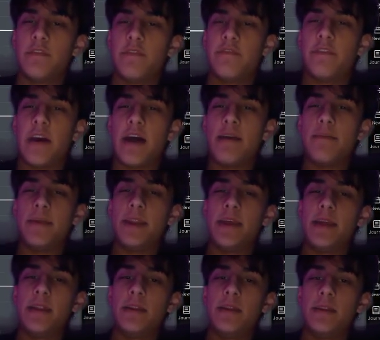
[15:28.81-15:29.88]

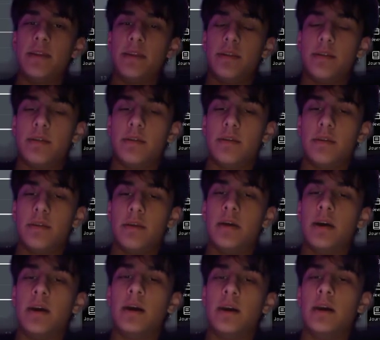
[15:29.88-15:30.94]
5-minute,
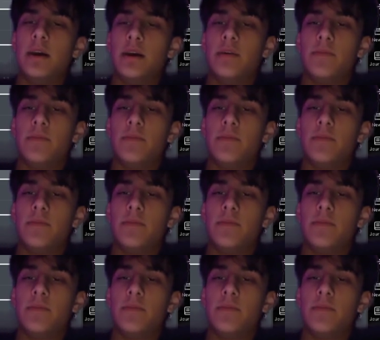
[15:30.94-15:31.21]
okay,